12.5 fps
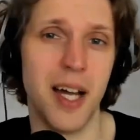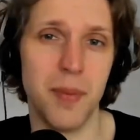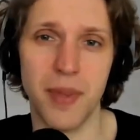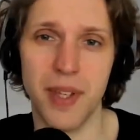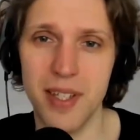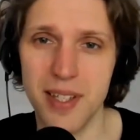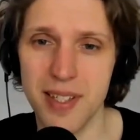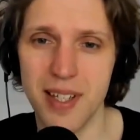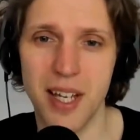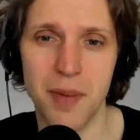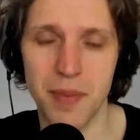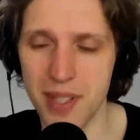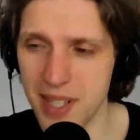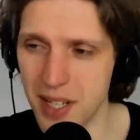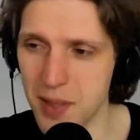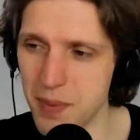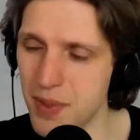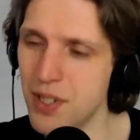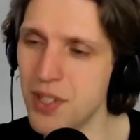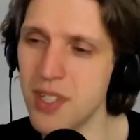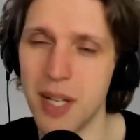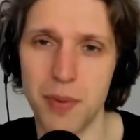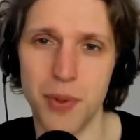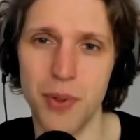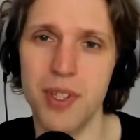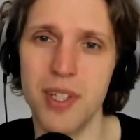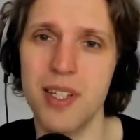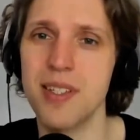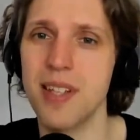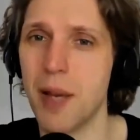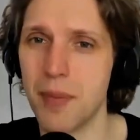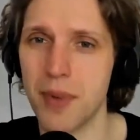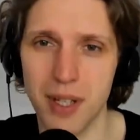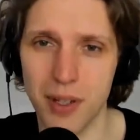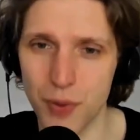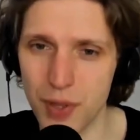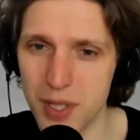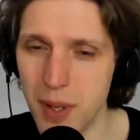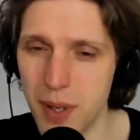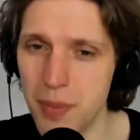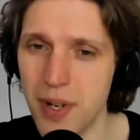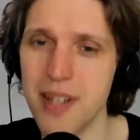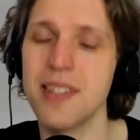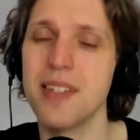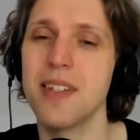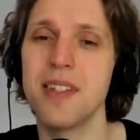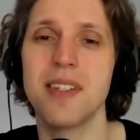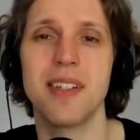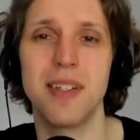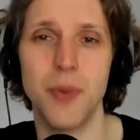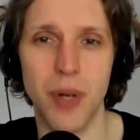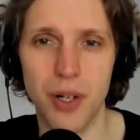I'm this expert, I'm doing this, I'm increasing my prices.